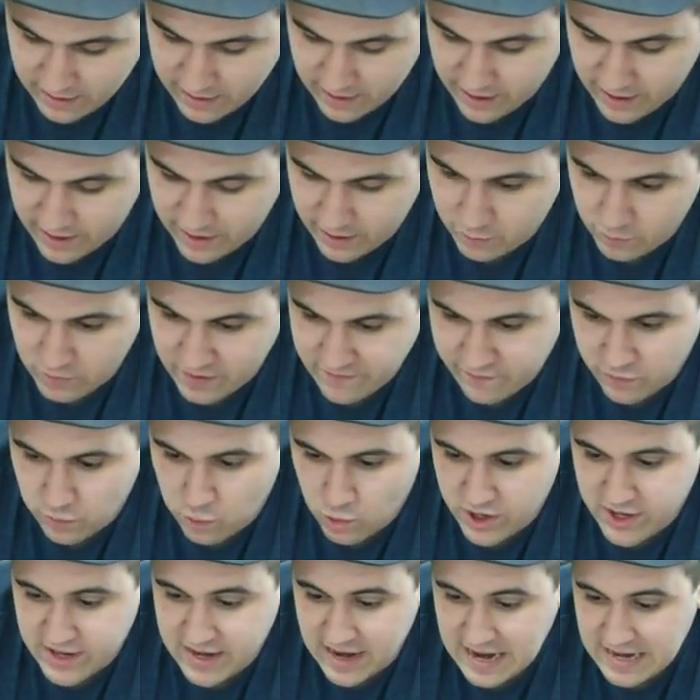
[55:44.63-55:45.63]
uh, went
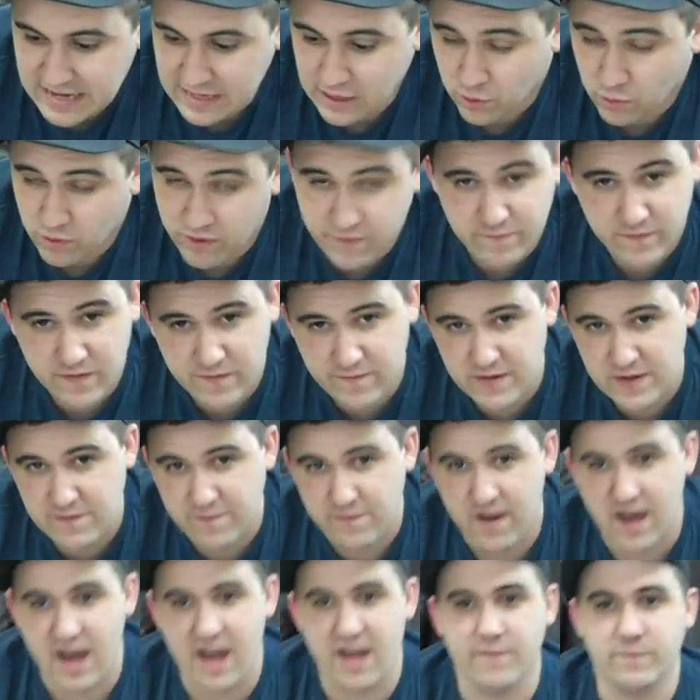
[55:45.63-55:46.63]
from 190 to
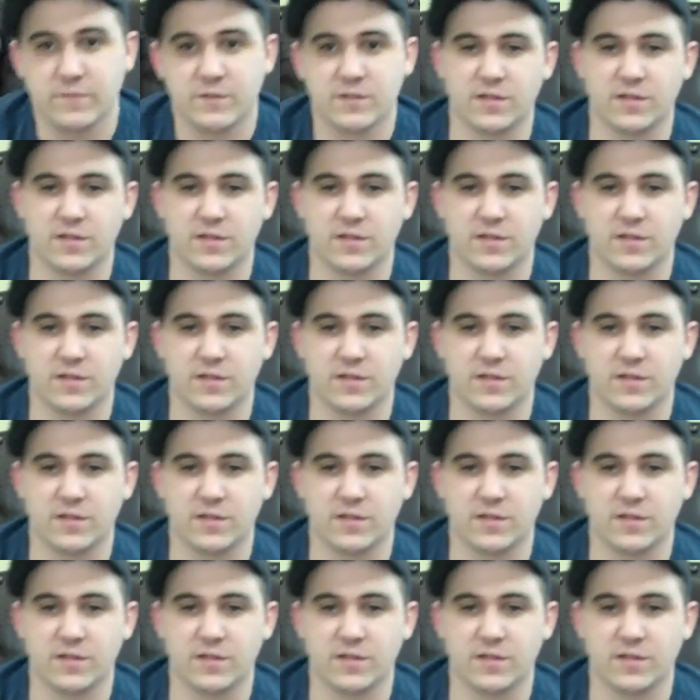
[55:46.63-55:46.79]
155.